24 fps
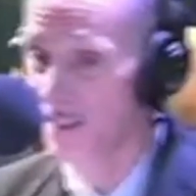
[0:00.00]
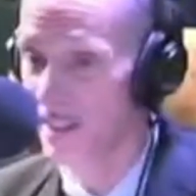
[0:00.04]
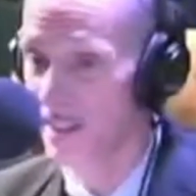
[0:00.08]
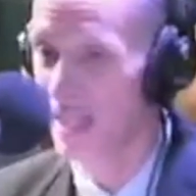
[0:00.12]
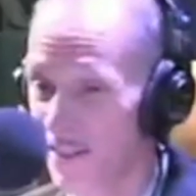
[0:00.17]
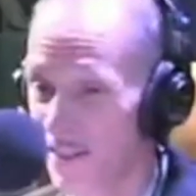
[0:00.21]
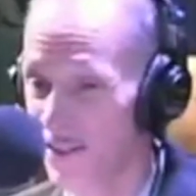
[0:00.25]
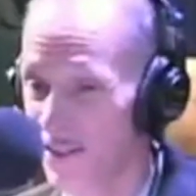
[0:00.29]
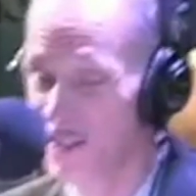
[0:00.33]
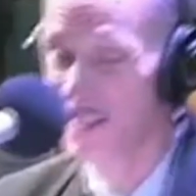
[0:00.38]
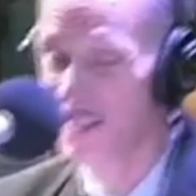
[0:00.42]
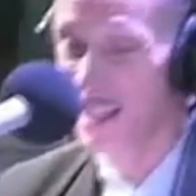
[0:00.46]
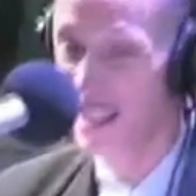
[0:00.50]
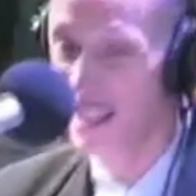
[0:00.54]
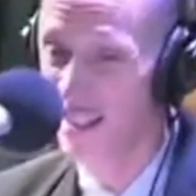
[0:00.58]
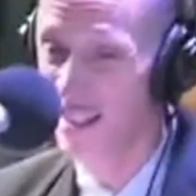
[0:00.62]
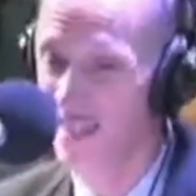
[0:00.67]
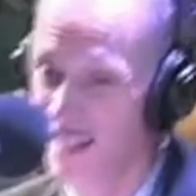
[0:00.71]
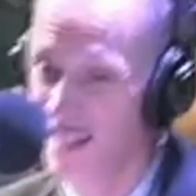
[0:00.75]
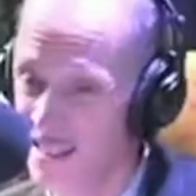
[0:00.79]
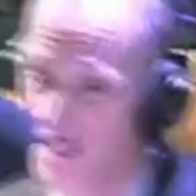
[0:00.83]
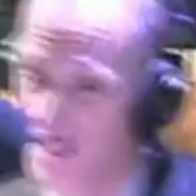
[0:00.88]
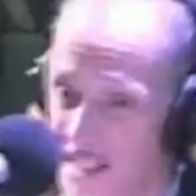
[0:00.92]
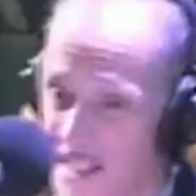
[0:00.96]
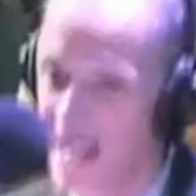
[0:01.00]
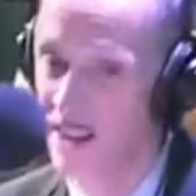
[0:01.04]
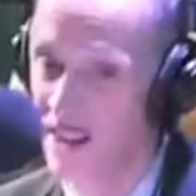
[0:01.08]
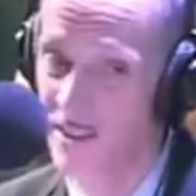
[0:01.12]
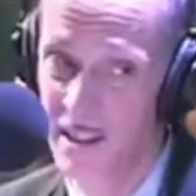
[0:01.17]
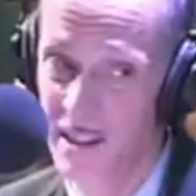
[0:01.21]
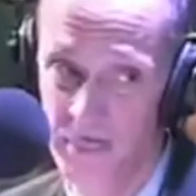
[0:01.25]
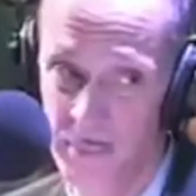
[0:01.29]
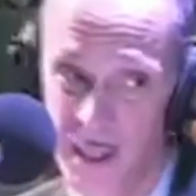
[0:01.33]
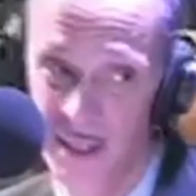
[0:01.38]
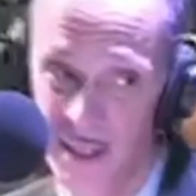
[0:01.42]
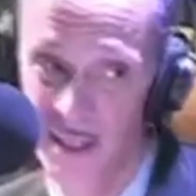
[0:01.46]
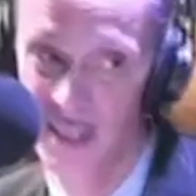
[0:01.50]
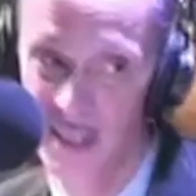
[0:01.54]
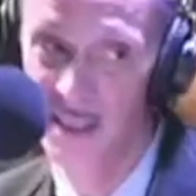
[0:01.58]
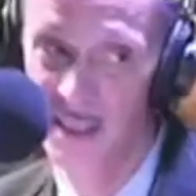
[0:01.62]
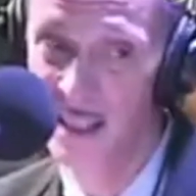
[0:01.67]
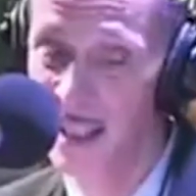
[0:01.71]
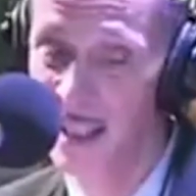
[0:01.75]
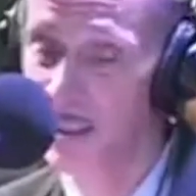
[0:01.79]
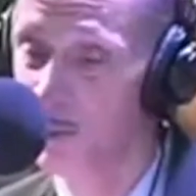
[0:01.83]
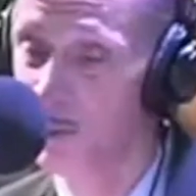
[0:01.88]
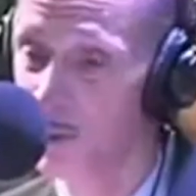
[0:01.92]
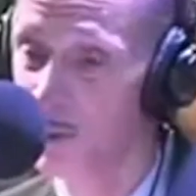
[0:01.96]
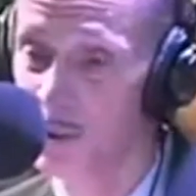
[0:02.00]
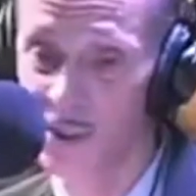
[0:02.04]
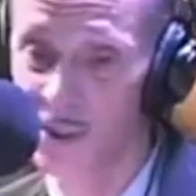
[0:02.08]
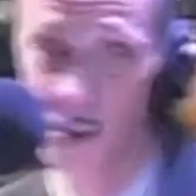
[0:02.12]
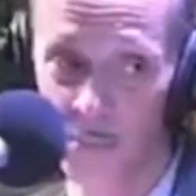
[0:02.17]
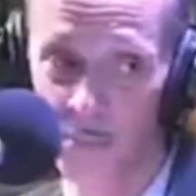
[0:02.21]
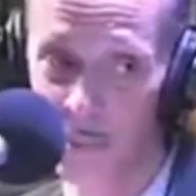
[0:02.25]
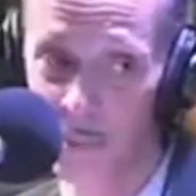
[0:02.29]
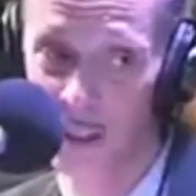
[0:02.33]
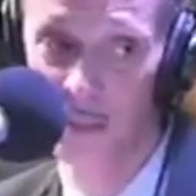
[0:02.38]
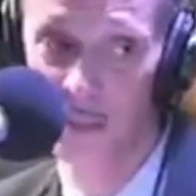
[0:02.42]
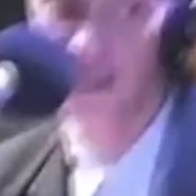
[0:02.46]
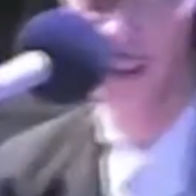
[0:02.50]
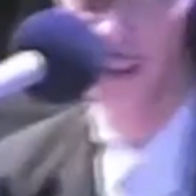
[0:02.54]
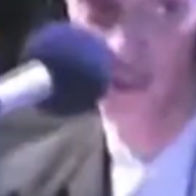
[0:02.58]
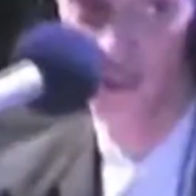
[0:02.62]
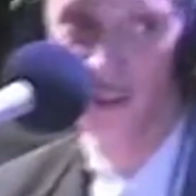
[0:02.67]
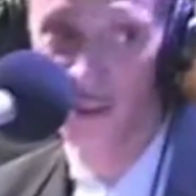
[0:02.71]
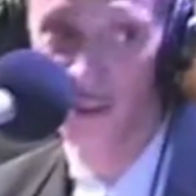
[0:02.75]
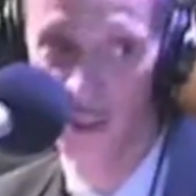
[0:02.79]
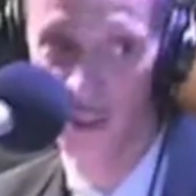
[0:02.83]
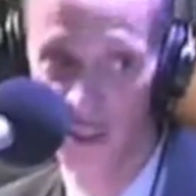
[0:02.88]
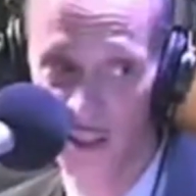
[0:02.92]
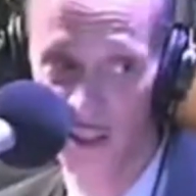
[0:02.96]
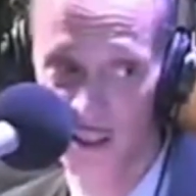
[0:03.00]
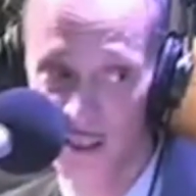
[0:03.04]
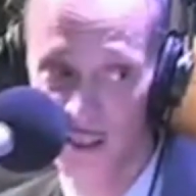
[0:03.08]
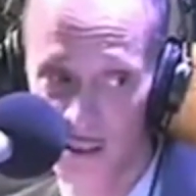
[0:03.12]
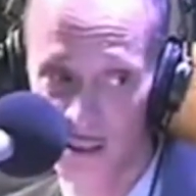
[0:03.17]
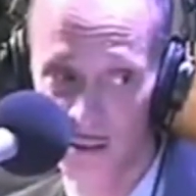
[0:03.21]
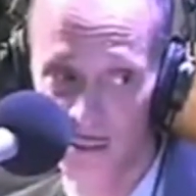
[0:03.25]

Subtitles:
If it's anything scary about that day, it was no big deal to us.